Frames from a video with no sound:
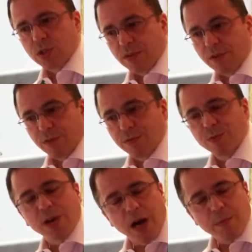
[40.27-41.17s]
are very
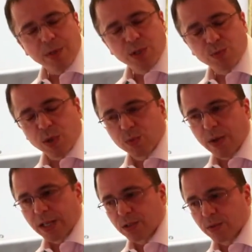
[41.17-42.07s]
few companies
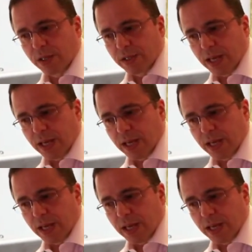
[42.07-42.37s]
worldwide doing